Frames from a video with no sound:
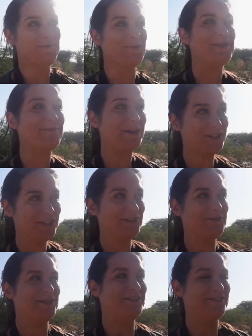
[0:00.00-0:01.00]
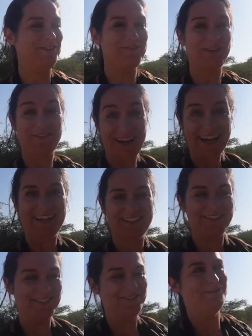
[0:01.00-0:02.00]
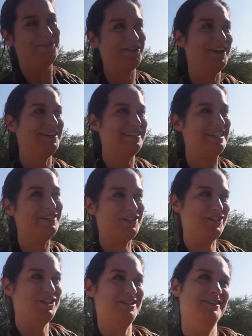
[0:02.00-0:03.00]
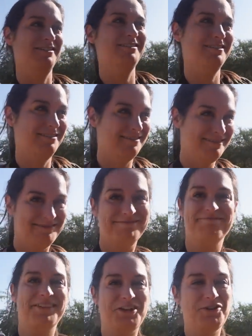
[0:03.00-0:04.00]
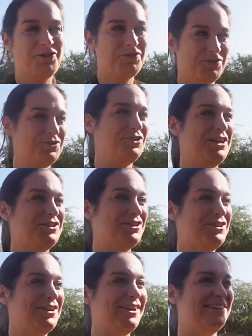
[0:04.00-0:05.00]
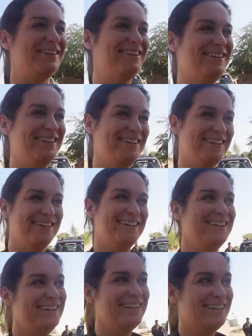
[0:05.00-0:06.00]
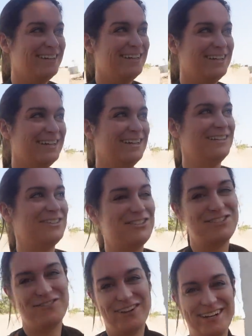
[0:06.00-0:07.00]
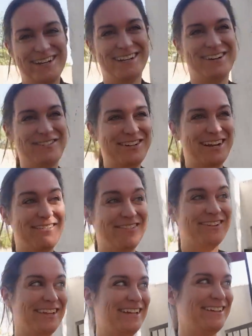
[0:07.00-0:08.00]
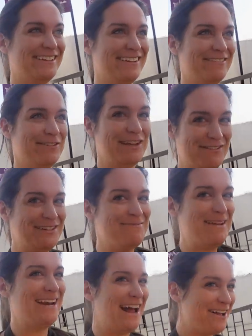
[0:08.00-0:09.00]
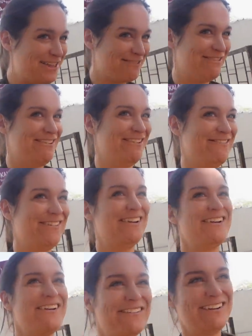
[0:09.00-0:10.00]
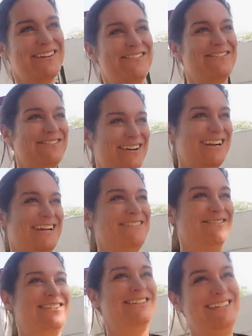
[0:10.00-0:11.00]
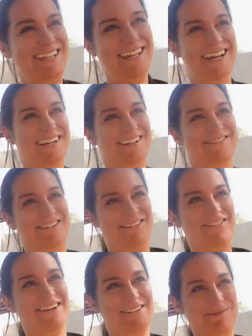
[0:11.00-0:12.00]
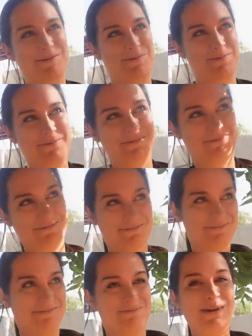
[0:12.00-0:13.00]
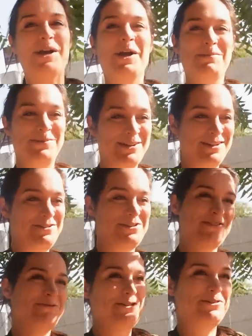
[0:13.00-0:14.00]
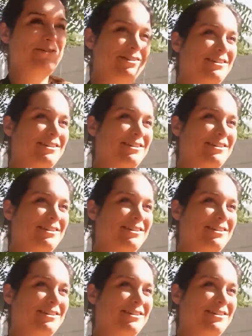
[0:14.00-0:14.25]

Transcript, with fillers: but we especially don't want to do it in front of Hayes. We're trying to teach that you don't throw trash on the ground. And it's just funny every time they're like, "Well, give it to me and I'll throw it." And we're like, "No, we don't want him to see that because we don't want him to pick up that you can throw